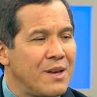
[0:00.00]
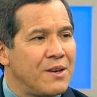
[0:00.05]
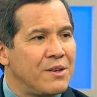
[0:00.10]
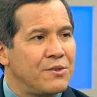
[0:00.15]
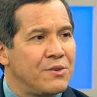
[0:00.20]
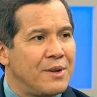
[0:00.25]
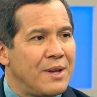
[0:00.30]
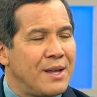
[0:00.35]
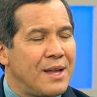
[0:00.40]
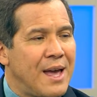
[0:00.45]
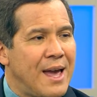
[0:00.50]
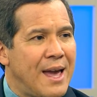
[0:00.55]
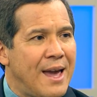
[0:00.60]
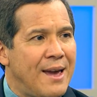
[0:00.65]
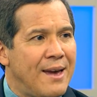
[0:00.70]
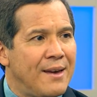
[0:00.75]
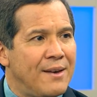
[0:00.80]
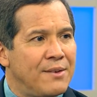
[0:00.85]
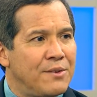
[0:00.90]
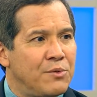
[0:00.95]
So it
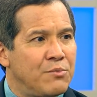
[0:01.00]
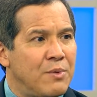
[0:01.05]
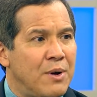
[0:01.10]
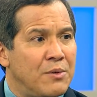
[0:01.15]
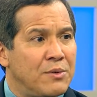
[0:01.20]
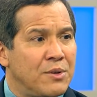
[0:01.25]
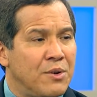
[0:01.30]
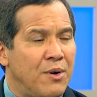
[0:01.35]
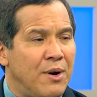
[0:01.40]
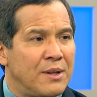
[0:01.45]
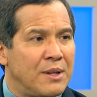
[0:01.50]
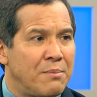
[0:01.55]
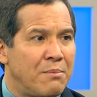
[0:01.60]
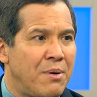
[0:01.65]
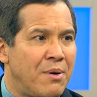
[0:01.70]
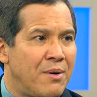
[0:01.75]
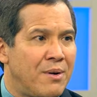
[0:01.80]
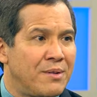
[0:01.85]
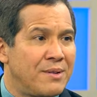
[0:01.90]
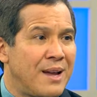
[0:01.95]
has what's called a
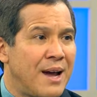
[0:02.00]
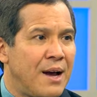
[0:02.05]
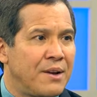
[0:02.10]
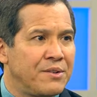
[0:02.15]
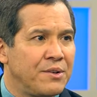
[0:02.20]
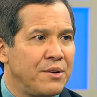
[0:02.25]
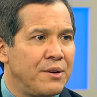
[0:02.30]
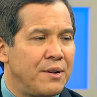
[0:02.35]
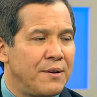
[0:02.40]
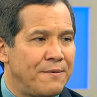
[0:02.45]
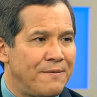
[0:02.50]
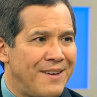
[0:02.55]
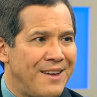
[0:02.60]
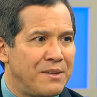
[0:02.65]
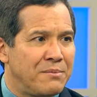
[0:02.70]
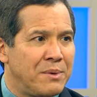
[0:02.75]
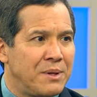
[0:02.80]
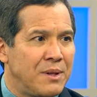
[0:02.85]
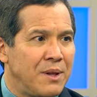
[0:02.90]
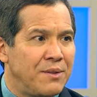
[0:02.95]
paradoxical
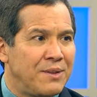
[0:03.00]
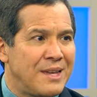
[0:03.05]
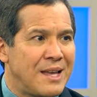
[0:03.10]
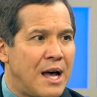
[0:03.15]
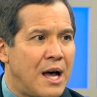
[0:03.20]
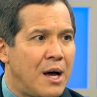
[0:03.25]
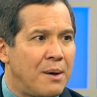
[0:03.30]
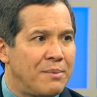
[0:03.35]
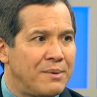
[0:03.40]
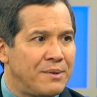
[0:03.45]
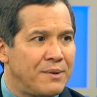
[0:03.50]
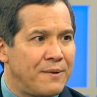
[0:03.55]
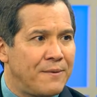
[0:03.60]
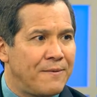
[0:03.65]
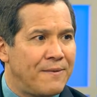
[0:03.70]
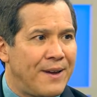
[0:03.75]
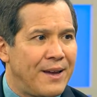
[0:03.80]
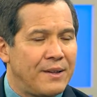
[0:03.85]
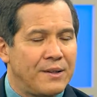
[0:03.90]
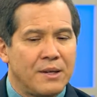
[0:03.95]
effect, meaning the opposite
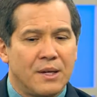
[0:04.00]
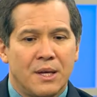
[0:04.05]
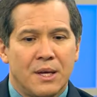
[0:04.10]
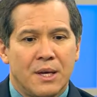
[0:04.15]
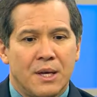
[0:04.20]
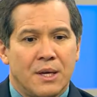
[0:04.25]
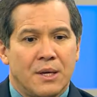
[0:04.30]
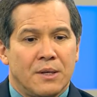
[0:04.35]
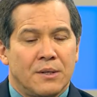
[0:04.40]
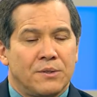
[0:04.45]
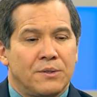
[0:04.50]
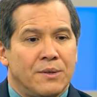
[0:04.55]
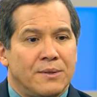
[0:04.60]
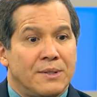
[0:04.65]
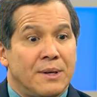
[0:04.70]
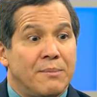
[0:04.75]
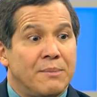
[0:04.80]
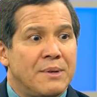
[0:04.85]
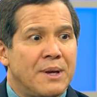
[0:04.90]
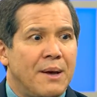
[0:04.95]
effect. So
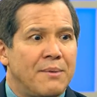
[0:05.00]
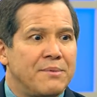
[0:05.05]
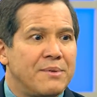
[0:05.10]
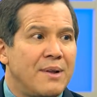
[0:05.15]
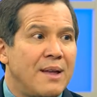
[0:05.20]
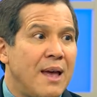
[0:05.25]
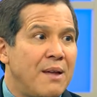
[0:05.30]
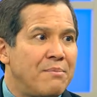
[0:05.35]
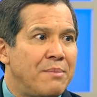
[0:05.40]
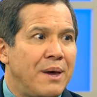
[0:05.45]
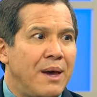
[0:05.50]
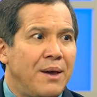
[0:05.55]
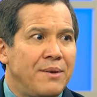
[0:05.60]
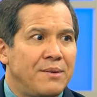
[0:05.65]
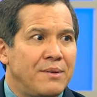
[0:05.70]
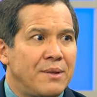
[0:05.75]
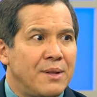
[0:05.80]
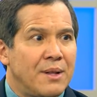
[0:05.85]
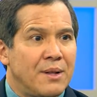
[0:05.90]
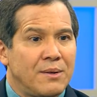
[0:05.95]
sometimes I'll have
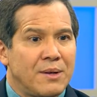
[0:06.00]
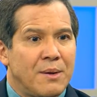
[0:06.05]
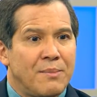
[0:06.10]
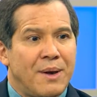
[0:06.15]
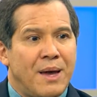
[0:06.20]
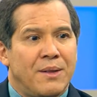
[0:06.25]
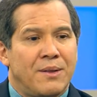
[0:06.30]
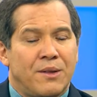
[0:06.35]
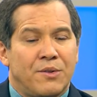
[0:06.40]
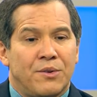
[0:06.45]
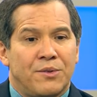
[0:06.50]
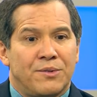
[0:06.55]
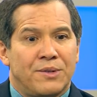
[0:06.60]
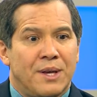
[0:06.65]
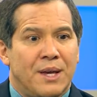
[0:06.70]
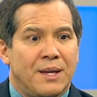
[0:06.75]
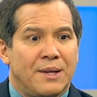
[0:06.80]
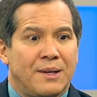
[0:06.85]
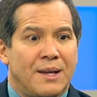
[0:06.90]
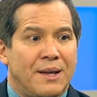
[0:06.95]
patients that'll come in and they're
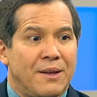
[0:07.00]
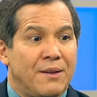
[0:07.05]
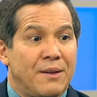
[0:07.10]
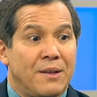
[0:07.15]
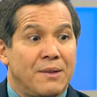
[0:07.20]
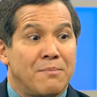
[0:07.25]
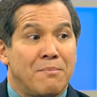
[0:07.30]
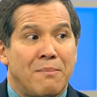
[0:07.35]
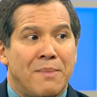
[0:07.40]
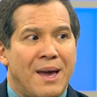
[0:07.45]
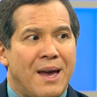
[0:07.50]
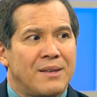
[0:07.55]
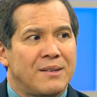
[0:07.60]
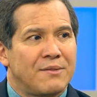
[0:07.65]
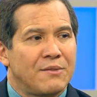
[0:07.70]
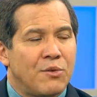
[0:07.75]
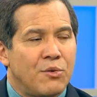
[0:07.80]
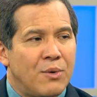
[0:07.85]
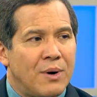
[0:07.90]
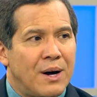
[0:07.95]
taking like
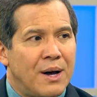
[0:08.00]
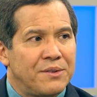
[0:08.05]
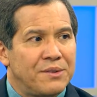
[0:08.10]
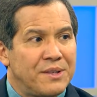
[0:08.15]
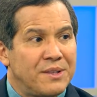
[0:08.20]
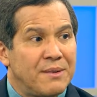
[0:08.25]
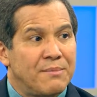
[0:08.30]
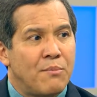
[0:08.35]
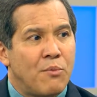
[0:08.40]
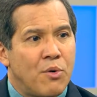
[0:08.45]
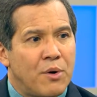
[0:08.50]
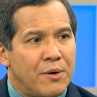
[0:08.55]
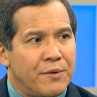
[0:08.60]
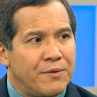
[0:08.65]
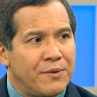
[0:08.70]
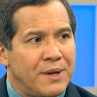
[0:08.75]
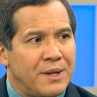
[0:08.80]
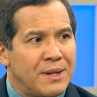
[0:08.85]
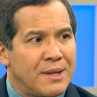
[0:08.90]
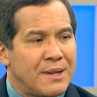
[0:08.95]
massive quantities of
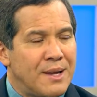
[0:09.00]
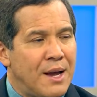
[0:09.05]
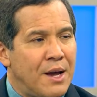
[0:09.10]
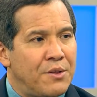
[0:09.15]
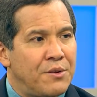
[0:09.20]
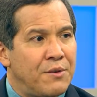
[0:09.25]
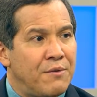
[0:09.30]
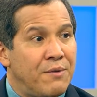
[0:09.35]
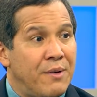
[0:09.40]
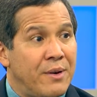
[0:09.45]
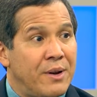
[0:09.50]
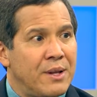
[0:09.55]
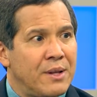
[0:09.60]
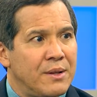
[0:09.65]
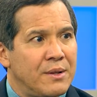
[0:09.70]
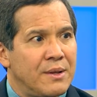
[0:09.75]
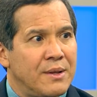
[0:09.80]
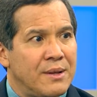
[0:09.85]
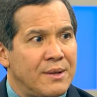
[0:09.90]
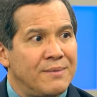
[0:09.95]
morphine and other very,
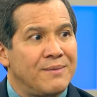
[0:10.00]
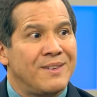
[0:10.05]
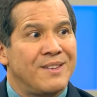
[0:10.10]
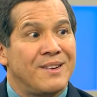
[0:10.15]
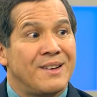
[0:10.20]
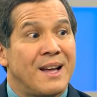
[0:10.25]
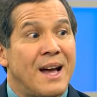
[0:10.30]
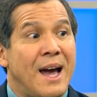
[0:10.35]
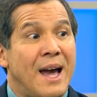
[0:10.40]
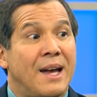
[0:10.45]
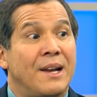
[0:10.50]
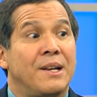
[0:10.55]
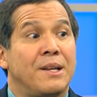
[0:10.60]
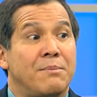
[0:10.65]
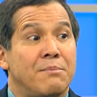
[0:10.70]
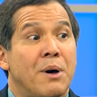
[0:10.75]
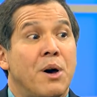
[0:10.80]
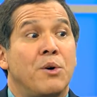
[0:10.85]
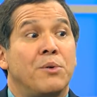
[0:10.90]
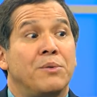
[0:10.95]
highly
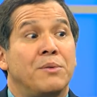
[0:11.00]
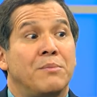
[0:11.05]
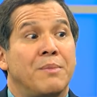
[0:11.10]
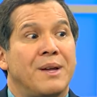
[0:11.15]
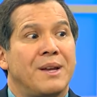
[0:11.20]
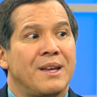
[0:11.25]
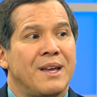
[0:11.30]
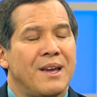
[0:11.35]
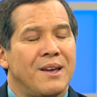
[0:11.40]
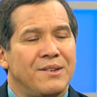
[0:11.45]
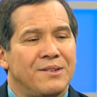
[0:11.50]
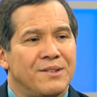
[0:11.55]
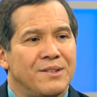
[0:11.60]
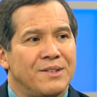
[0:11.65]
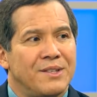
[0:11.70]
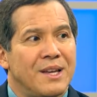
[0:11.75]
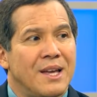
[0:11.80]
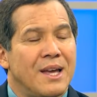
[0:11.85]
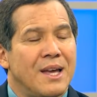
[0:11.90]
potent medications,